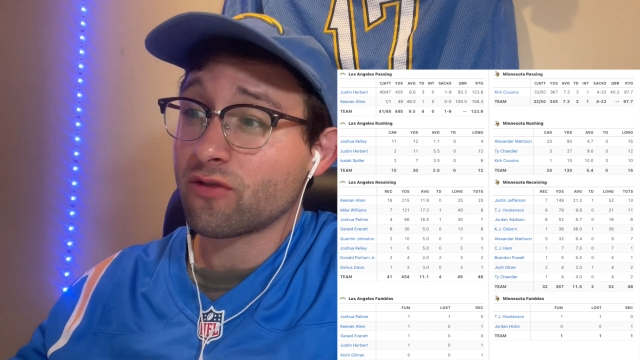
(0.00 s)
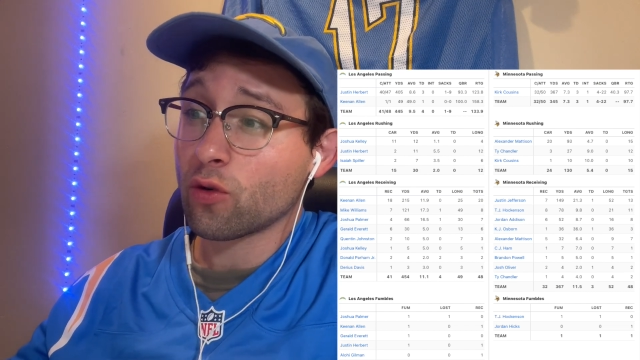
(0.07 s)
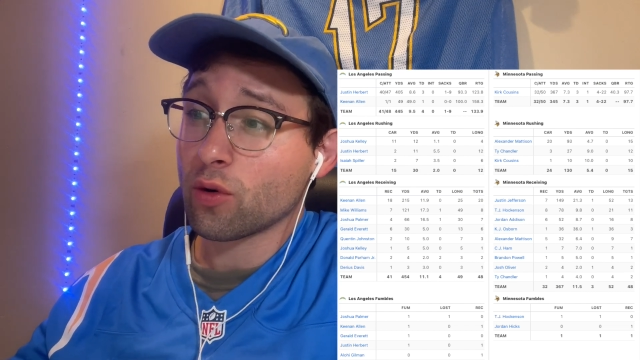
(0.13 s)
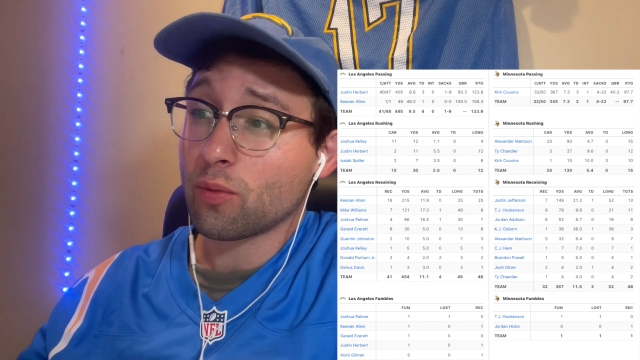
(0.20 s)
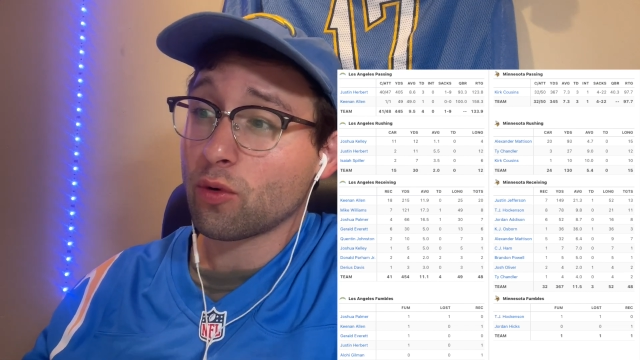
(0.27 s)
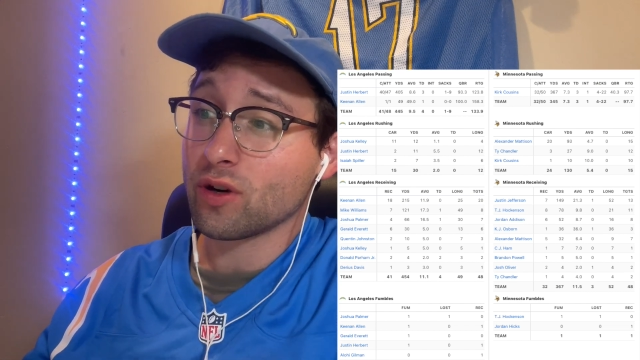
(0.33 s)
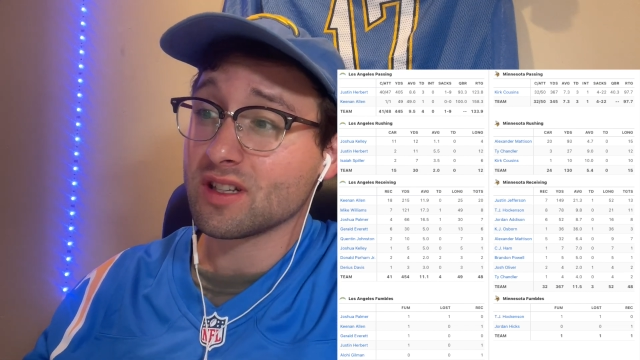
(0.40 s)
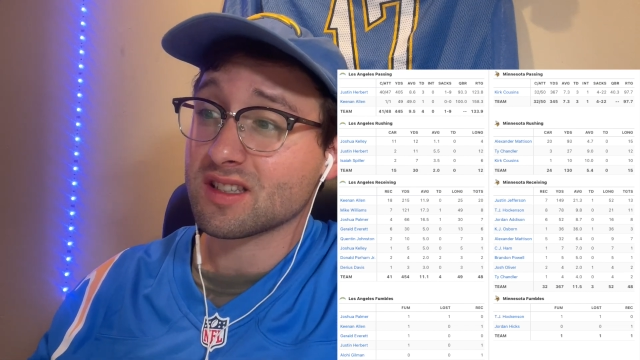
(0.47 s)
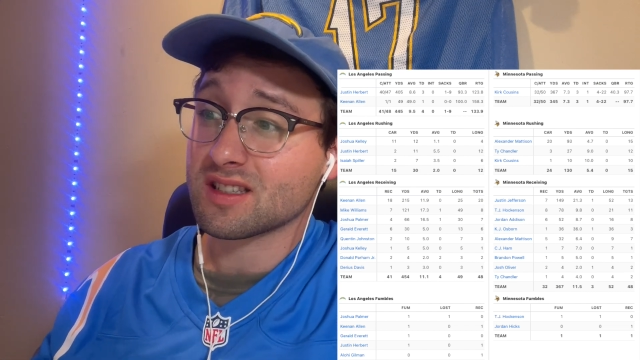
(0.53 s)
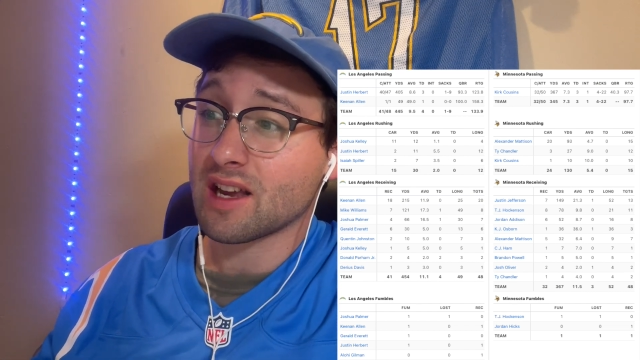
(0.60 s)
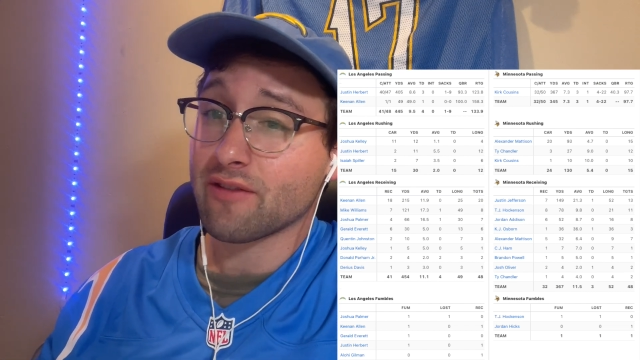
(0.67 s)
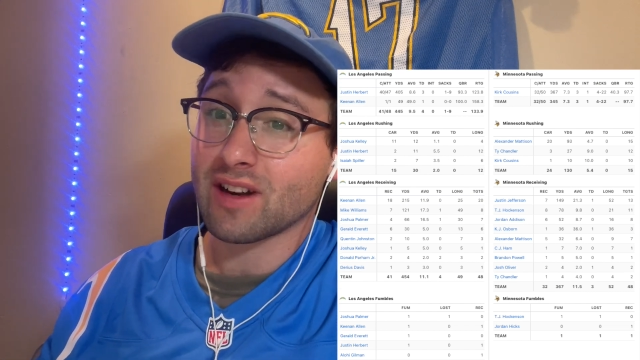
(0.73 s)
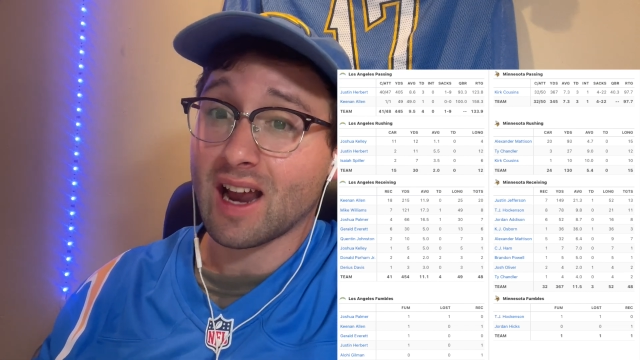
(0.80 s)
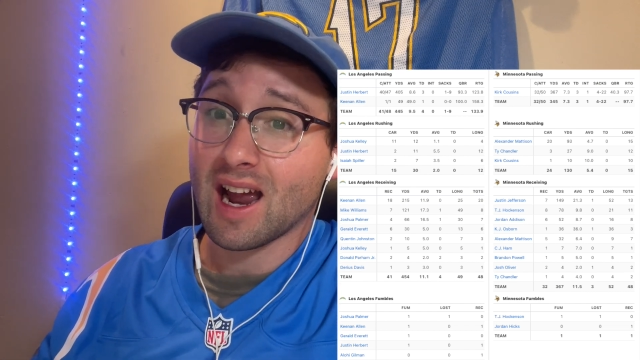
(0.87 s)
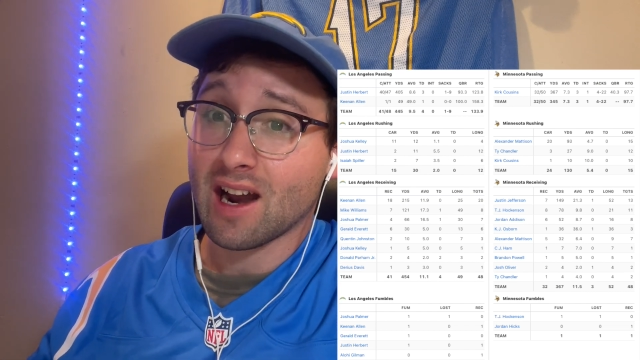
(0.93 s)

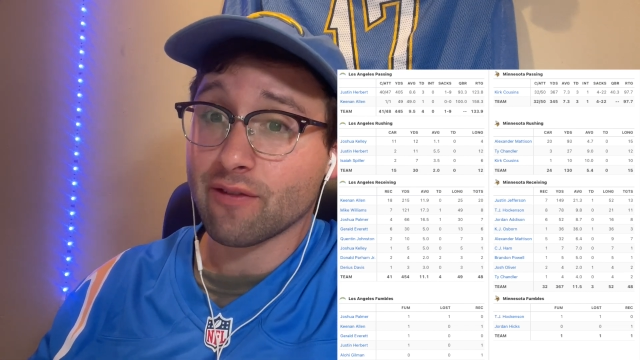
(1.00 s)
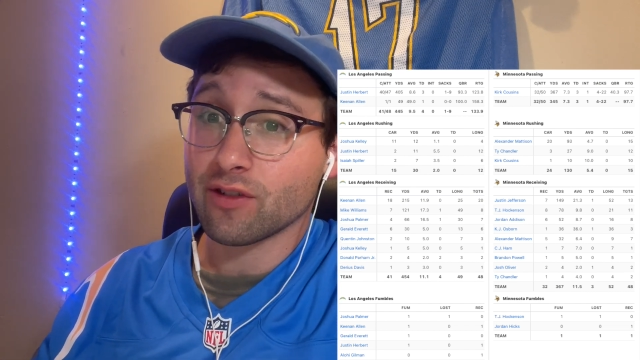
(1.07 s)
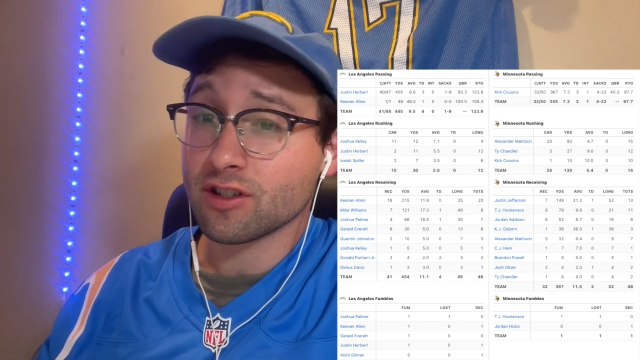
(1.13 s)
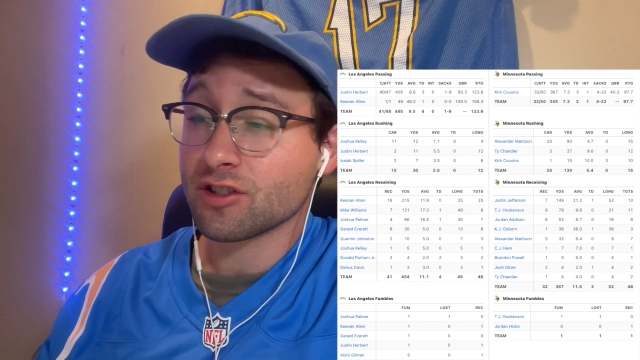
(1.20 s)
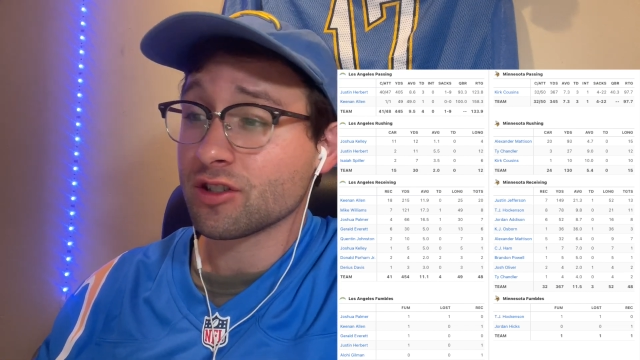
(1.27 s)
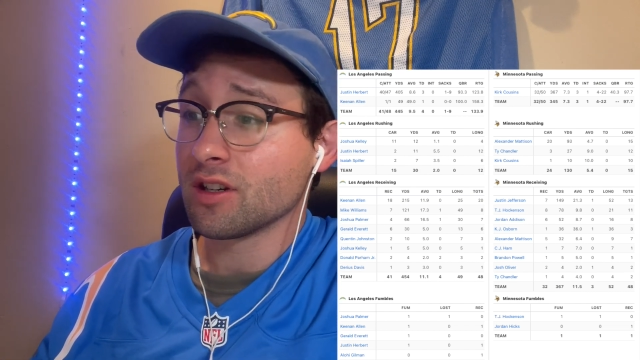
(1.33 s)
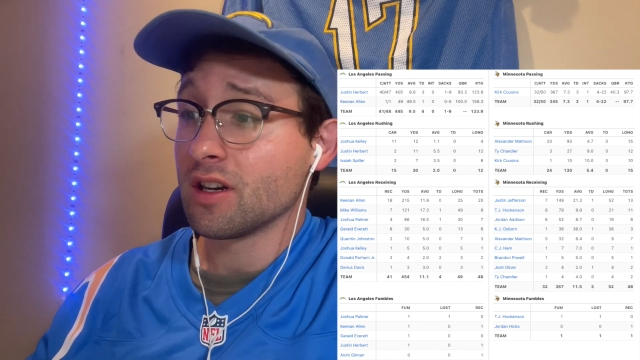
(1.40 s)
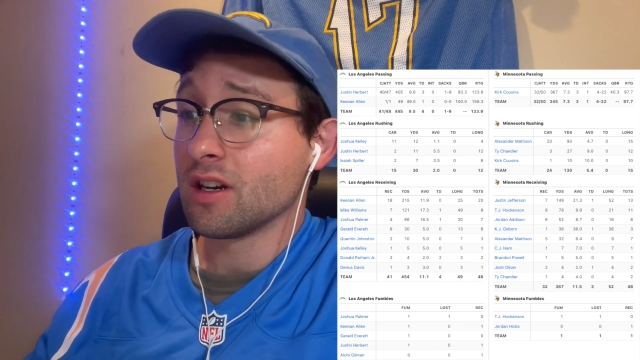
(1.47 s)
4.7 average.